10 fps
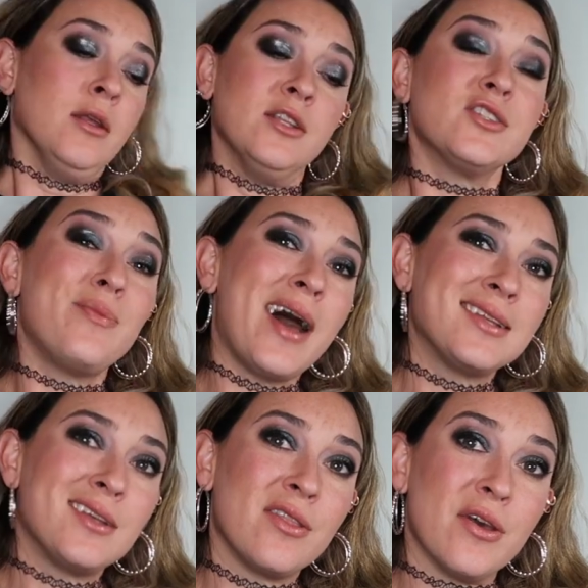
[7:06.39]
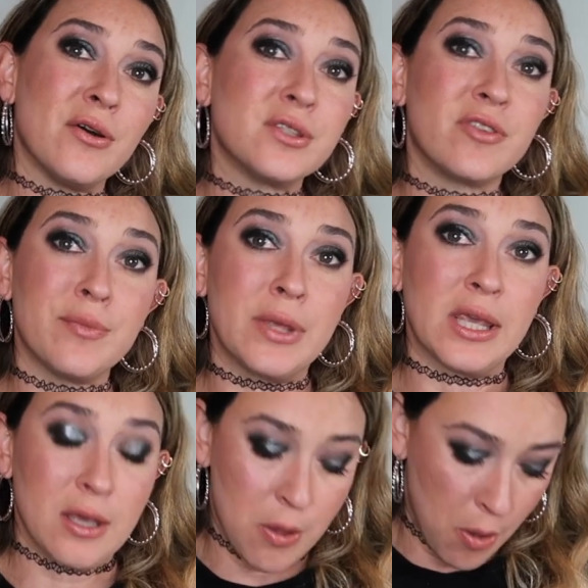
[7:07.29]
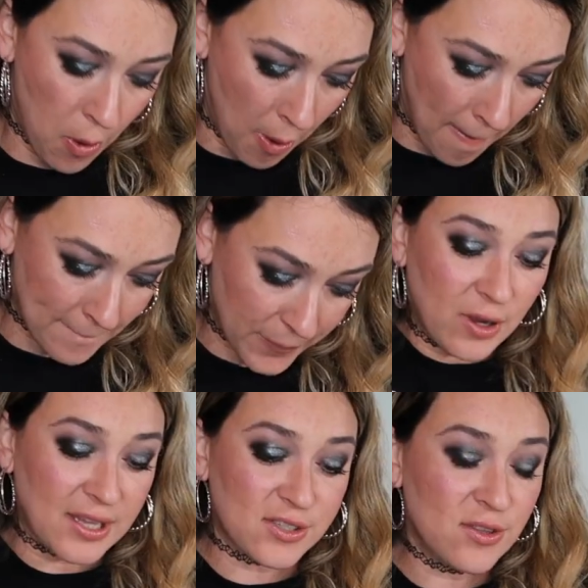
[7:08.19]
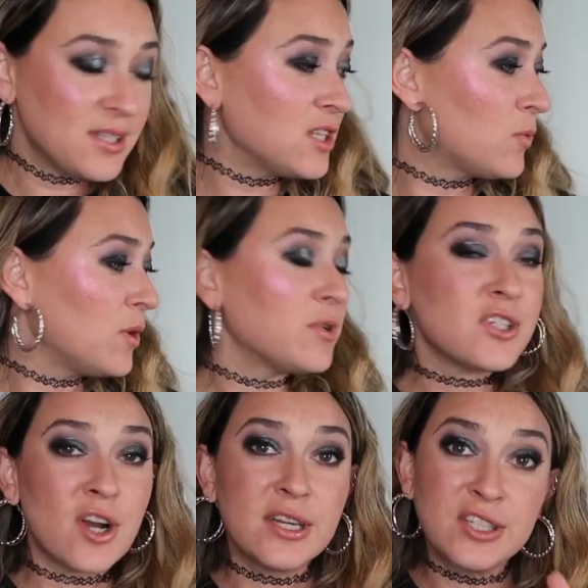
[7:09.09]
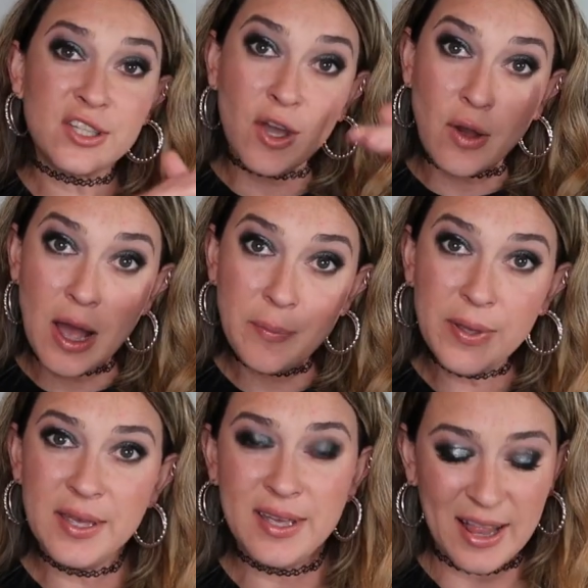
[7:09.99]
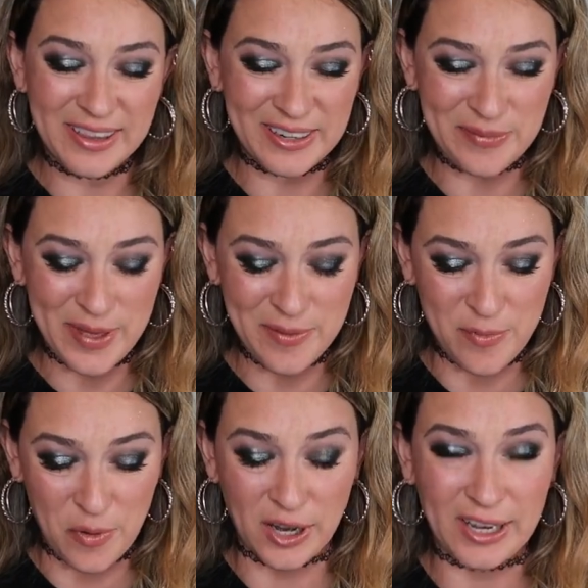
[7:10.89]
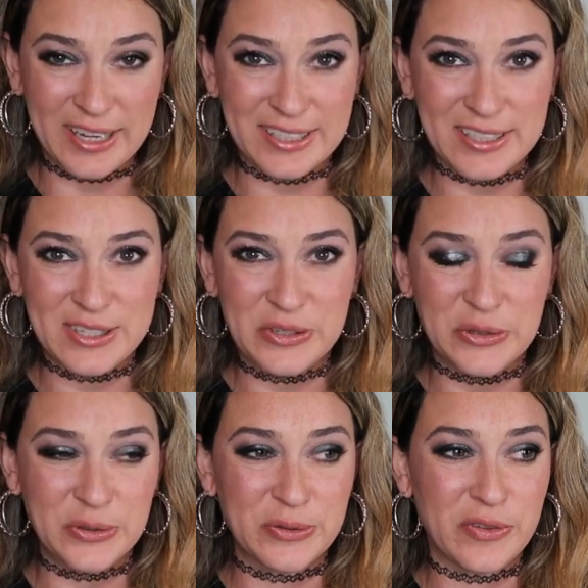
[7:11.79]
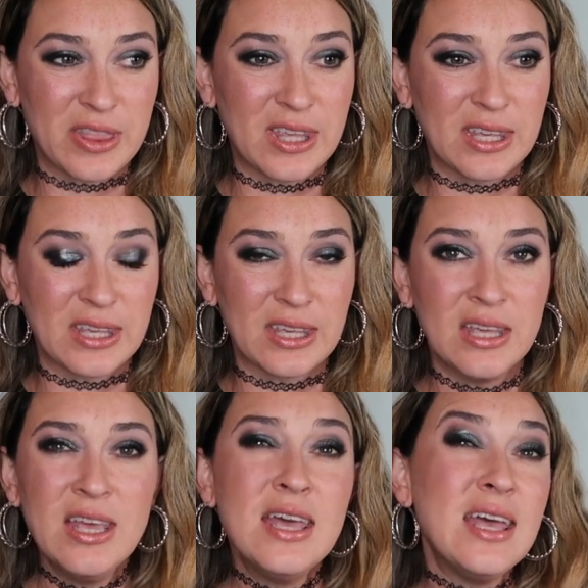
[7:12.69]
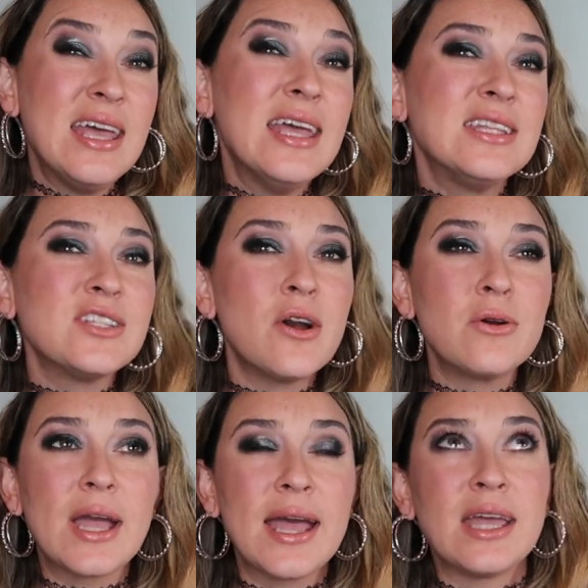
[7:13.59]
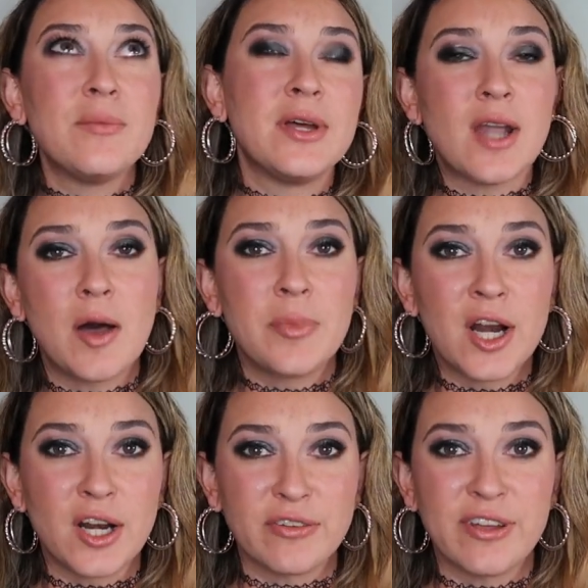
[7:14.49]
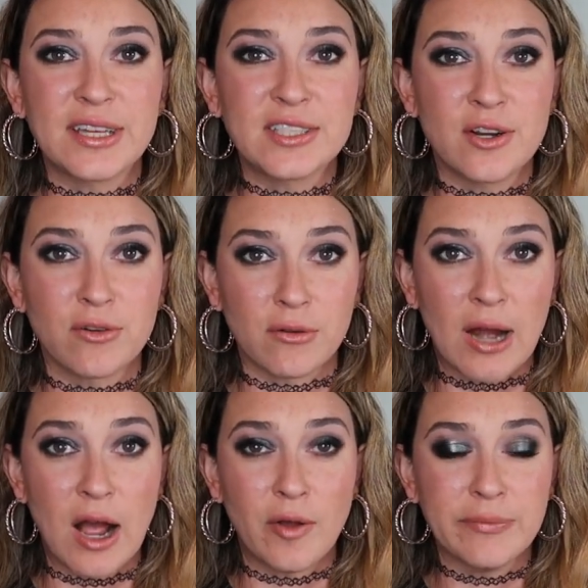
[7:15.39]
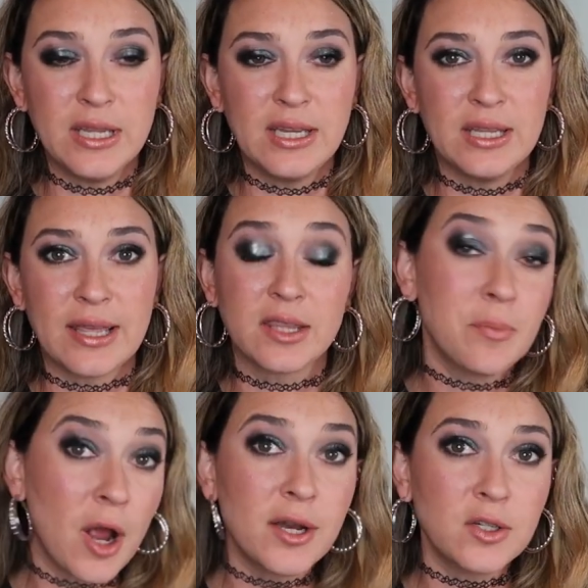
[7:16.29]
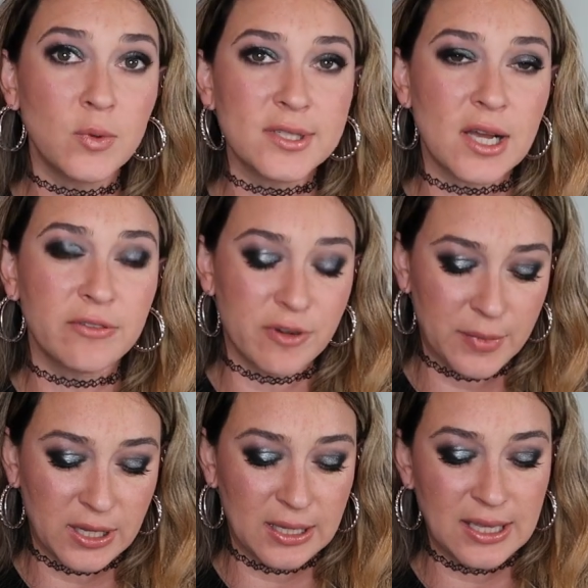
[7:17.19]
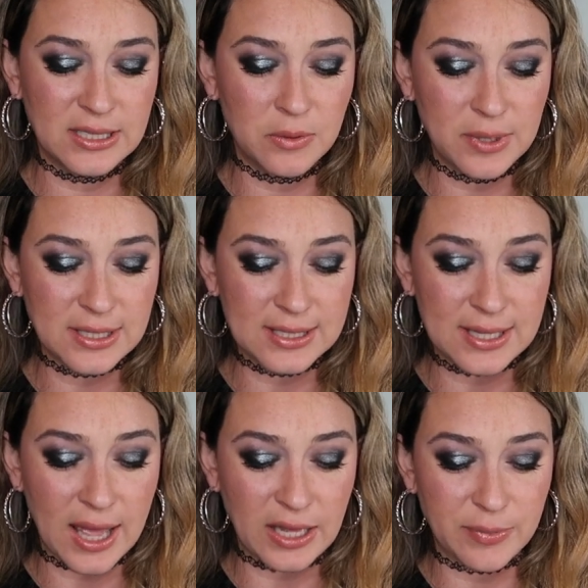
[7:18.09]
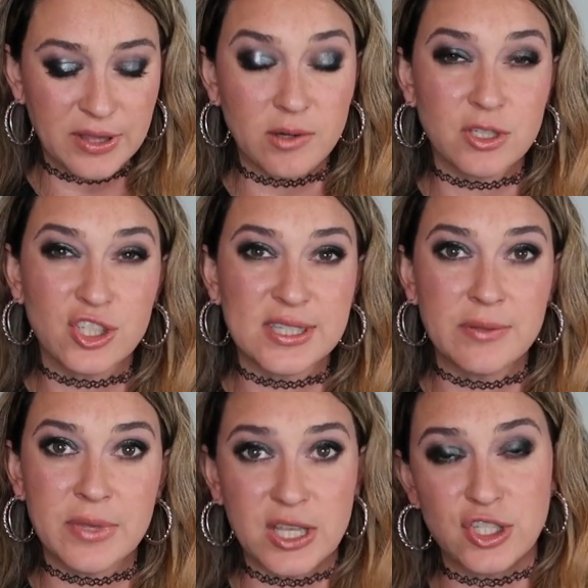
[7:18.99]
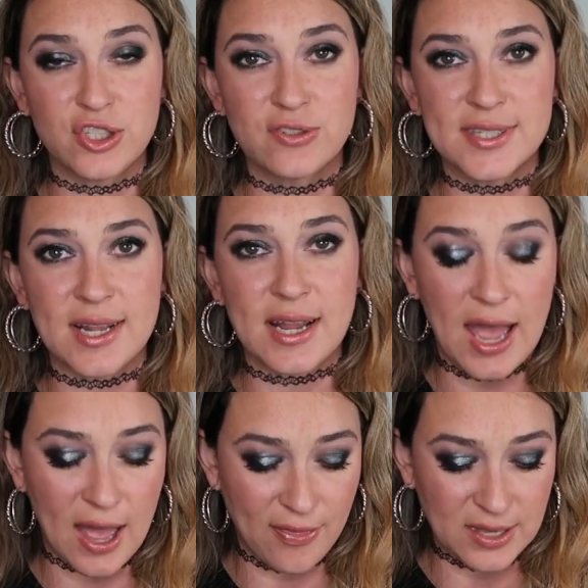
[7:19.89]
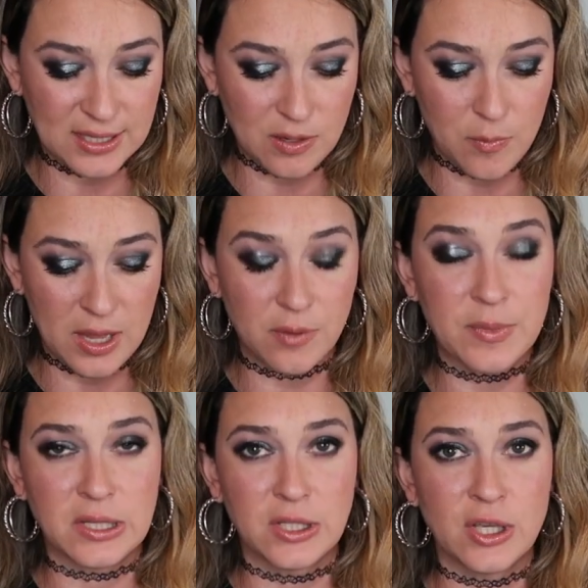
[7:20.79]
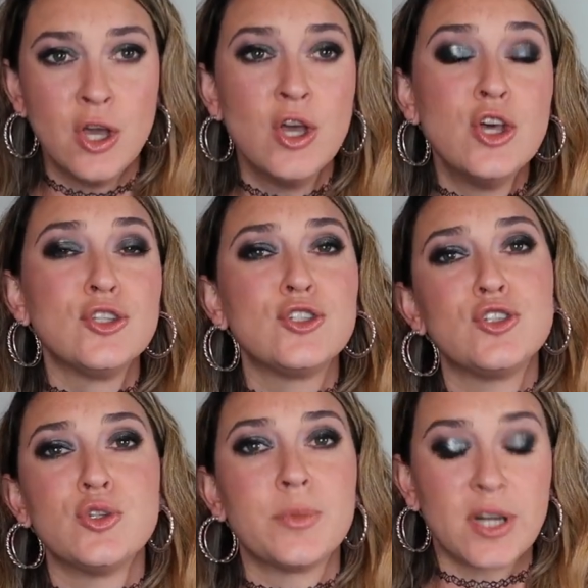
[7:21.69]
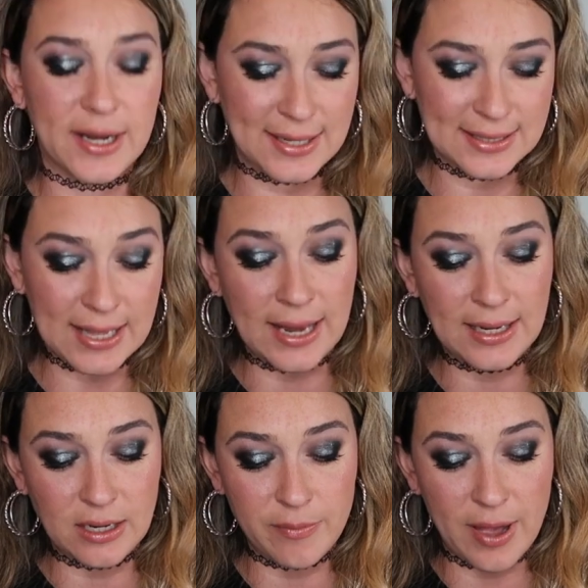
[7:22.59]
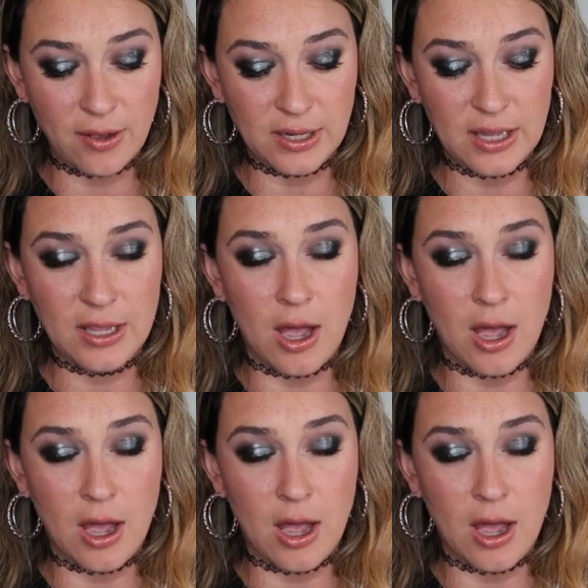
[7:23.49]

So pass on those for me. Okay, so this is where we're starting to go up a little bit more into the it's okay but not perfect realm, meaning like the product worked out for me, it did what it said, but there were just some issues that I had that didn't make me super excited about it.